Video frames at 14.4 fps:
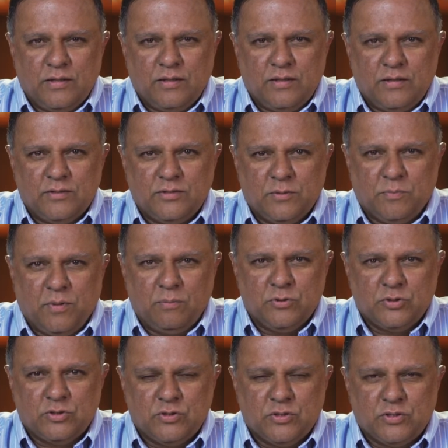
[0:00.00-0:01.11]
to
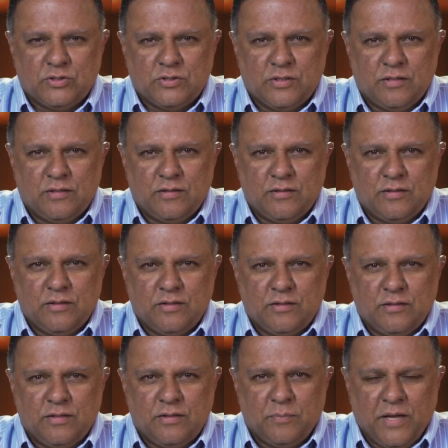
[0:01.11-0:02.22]
publish this
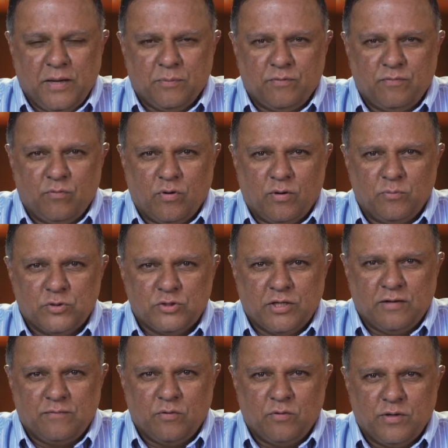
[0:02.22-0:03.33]
in a paper form, which
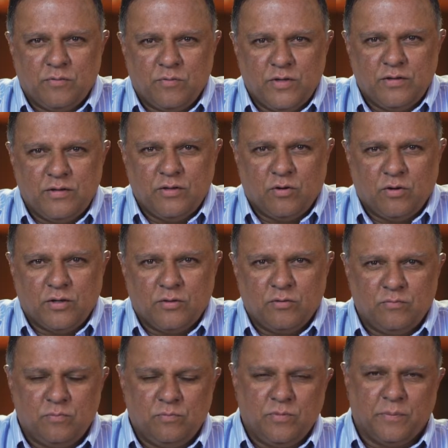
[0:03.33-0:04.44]
I have already written the
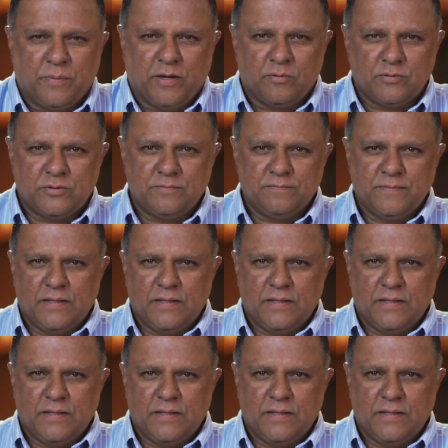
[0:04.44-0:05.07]
article about,